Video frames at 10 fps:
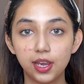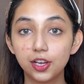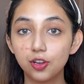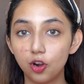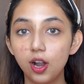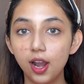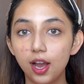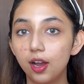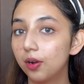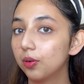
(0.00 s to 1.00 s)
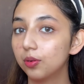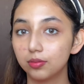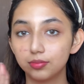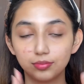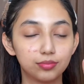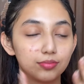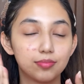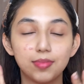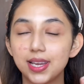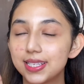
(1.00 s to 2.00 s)
Ignore how
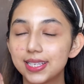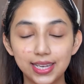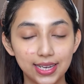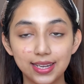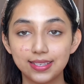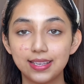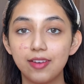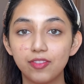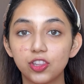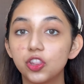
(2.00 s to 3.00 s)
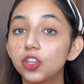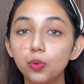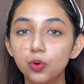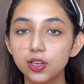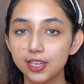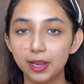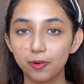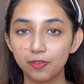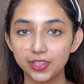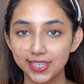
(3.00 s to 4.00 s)
my skin is having the worst time
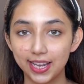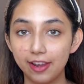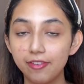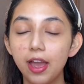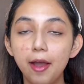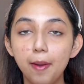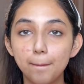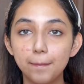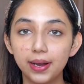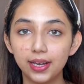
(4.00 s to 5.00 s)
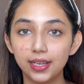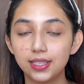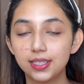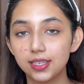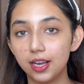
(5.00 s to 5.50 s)
of its life, but